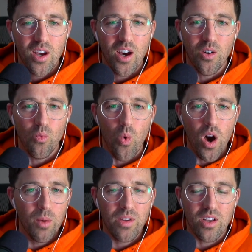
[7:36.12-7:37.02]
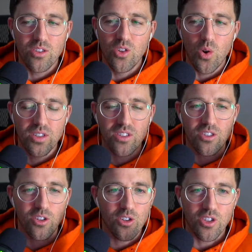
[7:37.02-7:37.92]
Uh, one because no one's
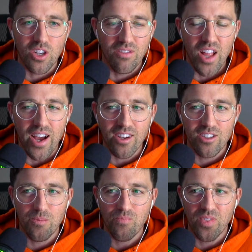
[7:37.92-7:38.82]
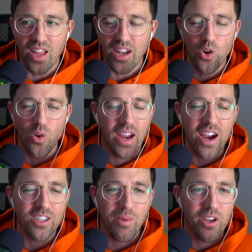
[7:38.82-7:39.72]
searching vlogs like no one
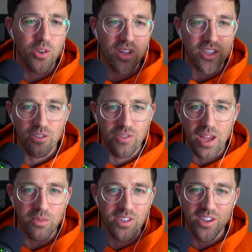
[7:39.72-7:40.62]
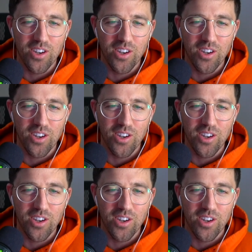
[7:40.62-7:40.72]
cares about you unless you're famous,